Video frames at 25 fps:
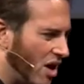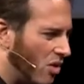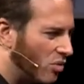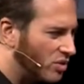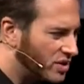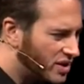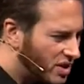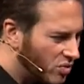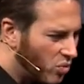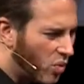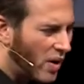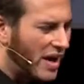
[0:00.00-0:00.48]

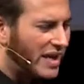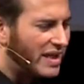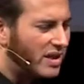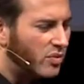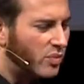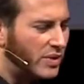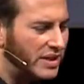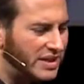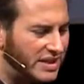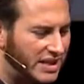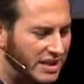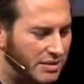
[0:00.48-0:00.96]
was the way that
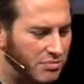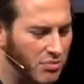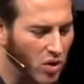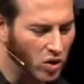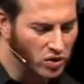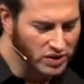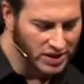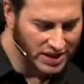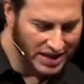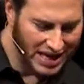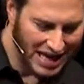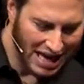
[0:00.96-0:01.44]
we did
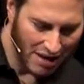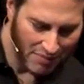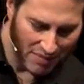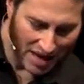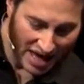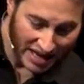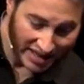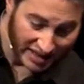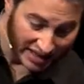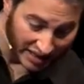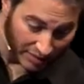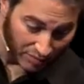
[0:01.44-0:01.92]
multicam
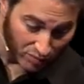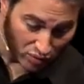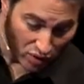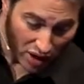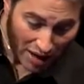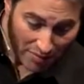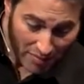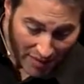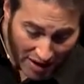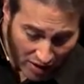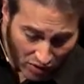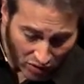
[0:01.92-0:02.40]
editing,
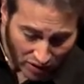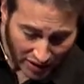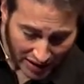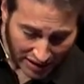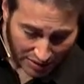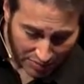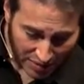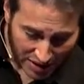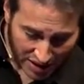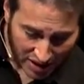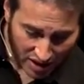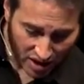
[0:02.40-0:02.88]
primarily
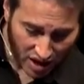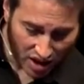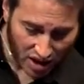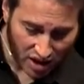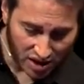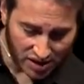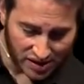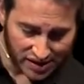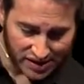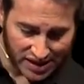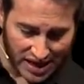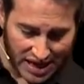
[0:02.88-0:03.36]

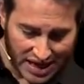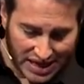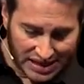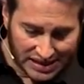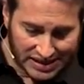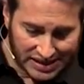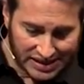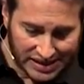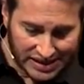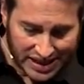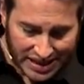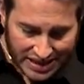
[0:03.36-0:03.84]
because
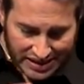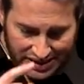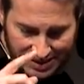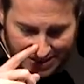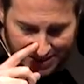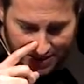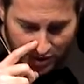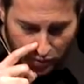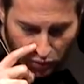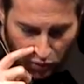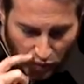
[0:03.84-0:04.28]
since the